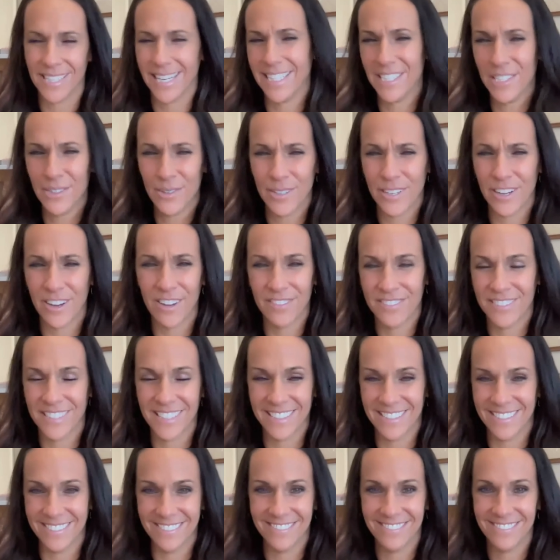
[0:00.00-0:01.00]
I do it
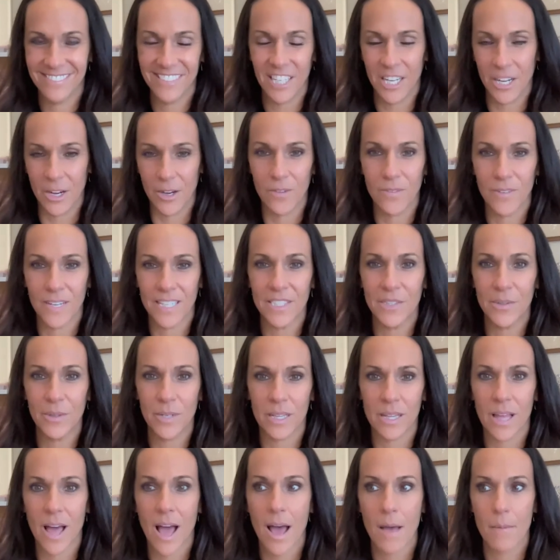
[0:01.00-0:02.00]
often, you know, I do it
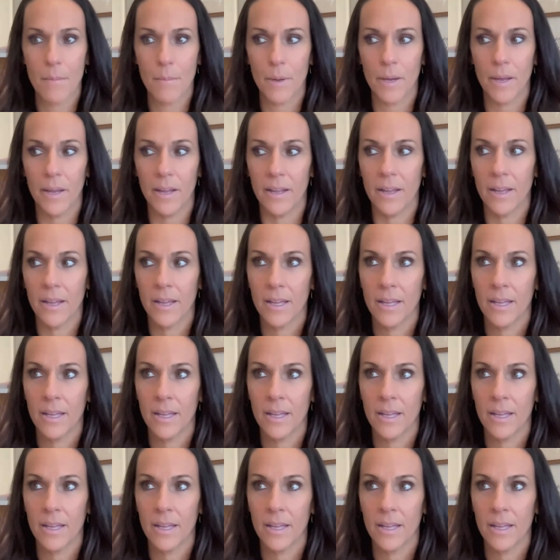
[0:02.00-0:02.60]
a lot, but